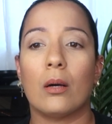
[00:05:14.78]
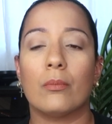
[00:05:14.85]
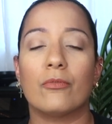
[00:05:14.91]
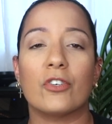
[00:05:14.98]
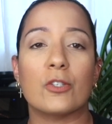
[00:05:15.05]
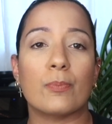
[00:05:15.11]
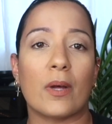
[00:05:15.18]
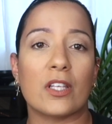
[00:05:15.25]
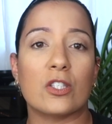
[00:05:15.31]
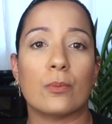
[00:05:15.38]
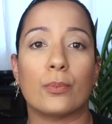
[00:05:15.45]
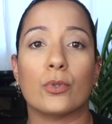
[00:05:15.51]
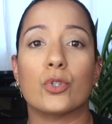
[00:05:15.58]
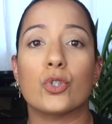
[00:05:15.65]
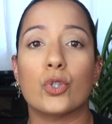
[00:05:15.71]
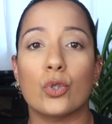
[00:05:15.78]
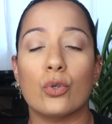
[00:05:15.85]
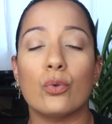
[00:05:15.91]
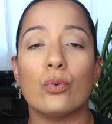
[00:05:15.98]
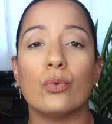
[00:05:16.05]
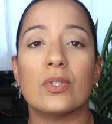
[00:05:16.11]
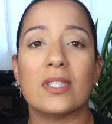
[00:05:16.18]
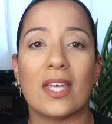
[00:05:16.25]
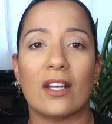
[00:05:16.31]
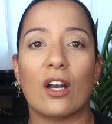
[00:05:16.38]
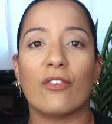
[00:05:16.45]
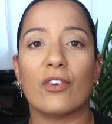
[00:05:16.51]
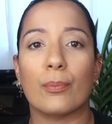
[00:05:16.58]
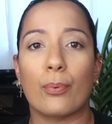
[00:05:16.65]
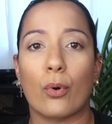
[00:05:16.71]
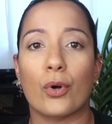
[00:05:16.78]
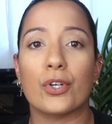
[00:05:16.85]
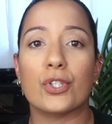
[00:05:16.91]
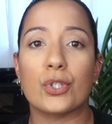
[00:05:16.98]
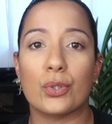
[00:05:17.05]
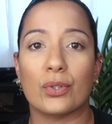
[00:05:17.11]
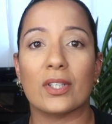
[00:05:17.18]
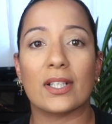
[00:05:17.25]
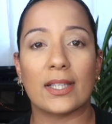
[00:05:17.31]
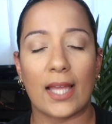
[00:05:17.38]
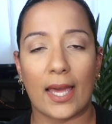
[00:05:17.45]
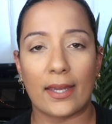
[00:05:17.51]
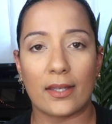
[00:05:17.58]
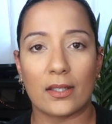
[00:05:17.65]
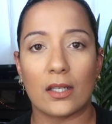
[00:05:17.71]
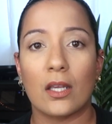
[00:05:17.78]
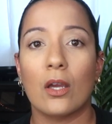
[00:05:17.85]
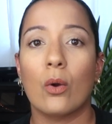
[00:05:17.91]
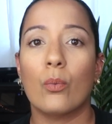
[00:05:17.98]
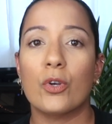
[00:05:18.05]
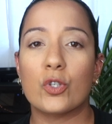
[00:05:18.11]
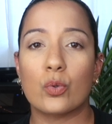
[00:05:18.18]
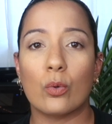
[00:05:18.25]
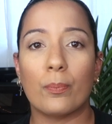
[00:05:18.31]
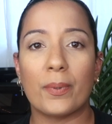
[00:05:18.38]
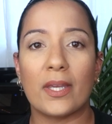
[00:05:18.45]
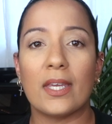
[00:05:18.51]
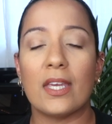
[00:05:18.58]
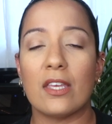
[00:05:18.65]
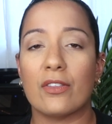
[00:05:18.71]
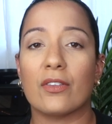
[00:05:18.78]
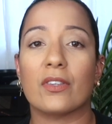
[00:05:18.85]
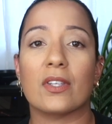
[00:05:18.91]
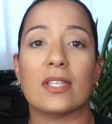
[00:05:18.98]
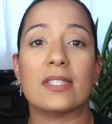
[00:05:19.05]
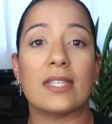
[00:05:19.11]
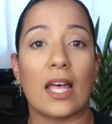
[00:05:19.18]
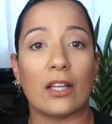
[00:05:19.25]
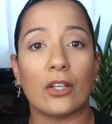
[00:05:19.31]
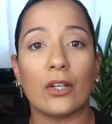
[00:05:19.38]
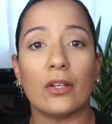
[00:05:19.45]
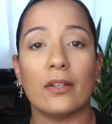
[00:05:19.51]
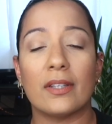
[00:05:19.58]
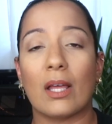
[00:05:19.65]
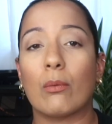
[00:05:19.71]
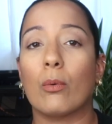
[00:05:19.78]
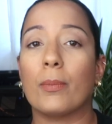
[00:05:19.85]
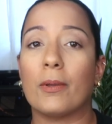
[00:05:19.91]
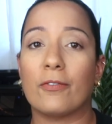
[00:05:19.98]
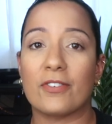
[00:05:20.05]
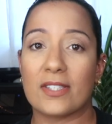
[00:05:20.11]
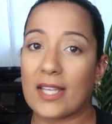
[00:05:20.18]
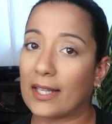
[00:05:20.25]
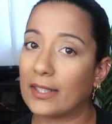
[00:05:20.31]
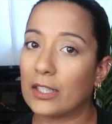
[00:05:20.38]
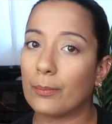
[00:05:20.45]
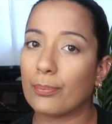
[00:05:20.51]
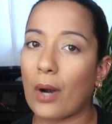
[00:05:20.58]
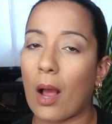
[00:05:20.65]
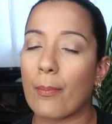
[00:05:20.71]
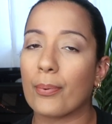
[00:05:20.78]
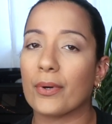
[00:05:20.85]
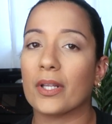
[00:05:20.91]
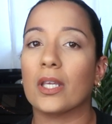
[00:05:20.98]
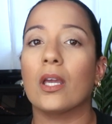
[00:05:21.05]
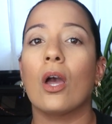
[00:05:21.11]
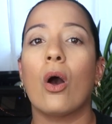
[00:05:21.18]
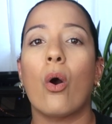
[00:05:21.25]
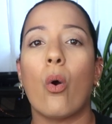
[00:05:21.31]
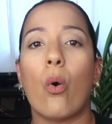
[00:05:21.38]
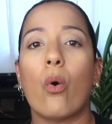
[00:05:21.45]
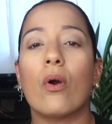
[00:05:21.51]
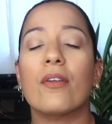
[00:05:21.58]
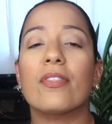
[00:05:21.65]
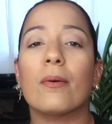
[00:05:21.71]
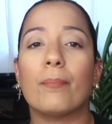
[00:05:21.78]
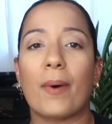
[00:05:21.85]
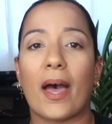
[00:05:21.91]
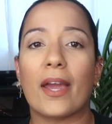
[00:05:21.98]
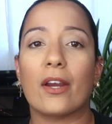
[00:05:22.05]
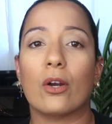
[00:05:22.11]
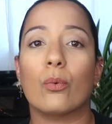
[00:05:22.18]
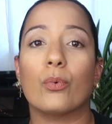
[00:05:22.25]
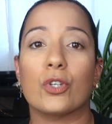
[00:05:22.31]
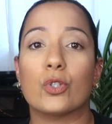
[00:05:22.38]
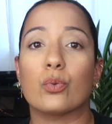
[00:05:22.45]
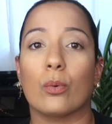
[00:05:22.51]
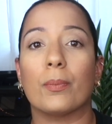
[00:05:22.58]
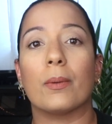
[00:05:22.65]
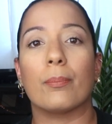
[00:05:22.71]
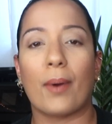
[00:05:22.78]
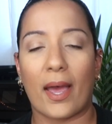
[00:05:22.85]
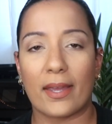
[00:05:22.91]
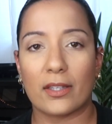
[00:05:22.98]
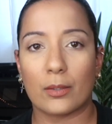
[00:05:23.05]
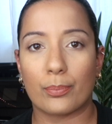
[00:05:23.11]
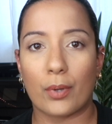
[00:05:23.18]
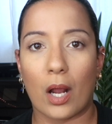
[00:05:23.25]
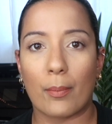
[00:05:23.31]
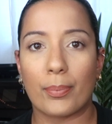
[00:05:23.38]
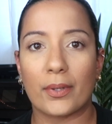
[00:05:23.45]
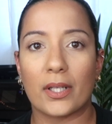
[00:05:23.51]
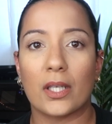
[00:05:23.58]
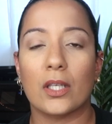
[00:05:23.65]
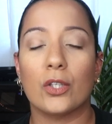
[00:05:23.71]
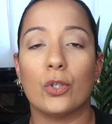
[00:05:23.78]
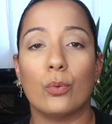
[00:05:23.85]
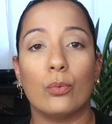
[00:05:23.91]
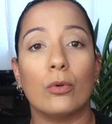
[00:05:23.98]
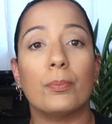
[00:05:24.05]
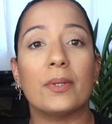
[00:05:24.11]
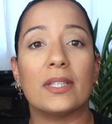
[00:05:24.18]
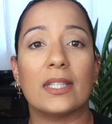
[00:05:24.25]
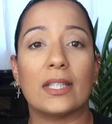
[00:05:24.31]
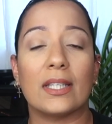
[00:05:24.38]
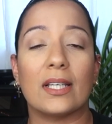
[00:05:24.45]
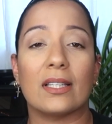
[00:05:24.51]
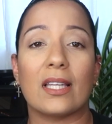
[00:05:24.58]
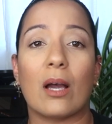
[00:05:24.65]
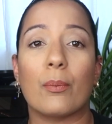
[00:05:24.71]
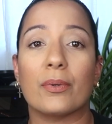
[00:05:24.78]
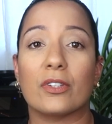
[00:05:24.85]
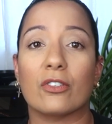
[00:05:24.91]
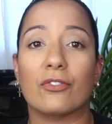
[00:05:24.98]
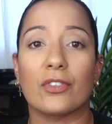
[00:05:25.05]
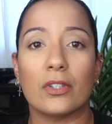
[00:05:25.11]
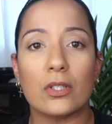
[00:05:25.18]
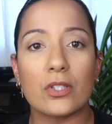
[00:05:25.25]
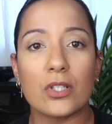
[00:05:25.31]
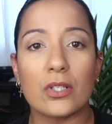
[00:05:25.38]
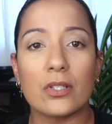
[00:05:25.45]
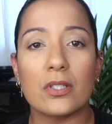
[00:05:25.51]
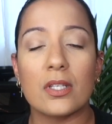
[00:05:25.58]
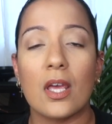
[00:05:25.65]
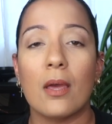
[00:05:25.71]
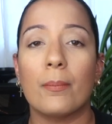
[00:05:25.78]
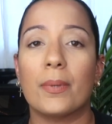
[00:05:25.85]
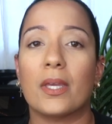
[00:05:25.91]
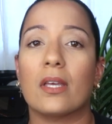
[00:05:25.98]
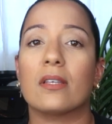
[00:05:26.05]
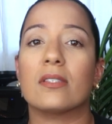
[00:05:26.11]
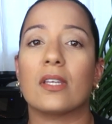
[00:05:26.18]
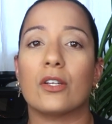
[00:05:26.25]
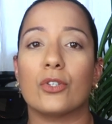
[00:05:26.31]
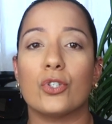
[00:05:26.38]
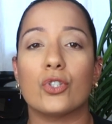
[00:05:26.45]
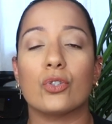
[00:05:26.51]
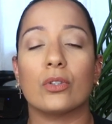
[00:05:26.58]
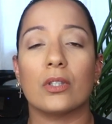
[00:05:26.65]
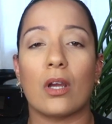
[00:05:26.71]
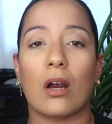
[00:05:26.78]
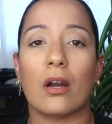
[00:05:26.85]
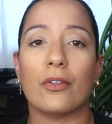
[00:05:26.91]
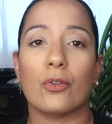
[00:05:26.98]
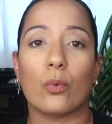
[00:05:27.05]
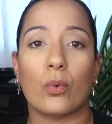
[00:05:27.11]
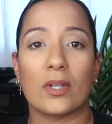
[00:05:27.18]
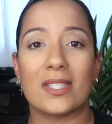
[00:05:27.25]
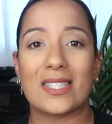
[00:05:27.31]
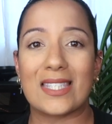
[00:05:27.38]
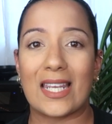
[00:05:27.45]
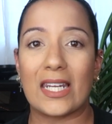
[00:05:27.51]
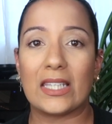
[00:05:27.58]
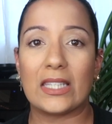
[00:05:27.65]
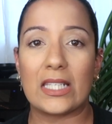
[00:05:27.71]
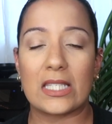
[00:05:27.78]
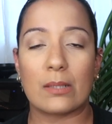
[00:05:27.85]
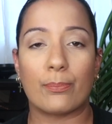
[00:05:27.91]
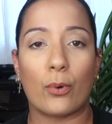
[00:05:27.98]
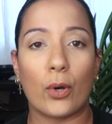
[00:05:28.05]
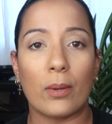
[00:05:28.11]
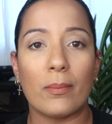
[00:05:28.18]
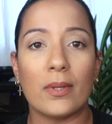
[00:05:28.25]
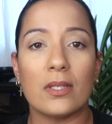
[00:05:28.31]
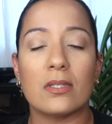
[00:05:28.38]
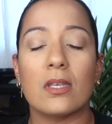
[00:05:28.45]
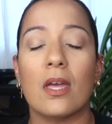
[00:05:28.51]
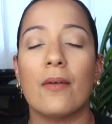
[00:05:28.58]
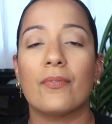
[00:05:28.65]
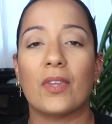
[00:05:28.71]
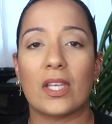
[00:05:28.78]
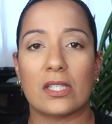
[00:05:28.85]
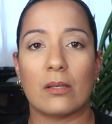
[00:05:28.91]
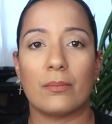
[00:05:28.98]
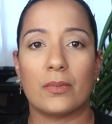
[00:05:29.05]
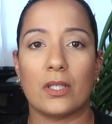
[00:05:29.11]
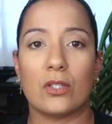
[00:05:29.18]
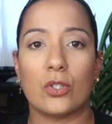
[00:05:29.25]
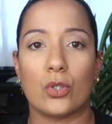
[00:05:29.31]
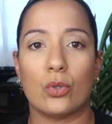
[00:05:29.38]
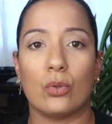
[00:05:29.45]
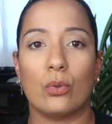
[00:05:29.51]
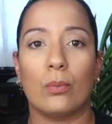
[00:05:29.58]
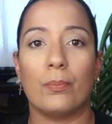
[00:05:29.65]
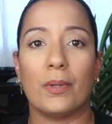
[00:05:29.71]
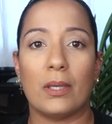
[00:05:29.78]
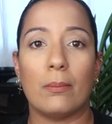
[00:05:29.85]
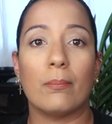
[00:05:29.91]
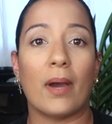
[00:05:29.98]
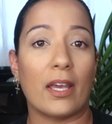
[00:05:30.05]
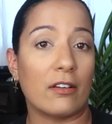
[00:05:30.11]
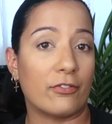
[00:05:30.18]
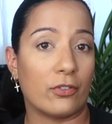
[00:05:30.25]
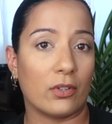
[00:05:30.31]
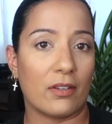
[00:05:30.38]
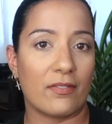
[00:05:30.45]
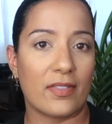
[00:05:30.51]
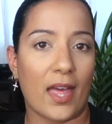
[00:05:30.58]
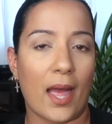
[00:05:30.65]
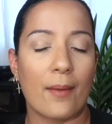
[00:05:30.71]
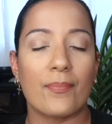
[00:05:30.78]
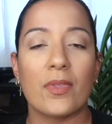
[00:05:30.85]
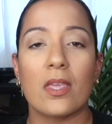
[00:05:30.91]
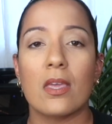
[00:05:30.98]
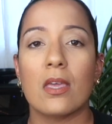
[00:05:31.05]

responsible to send a report to the client, which will be either the seller that will be selling the property or the buyer, which will be buying the property. You will be dealing a lot with the realtors because they usually are the ones setting these appointments. That's something to be mindful of that.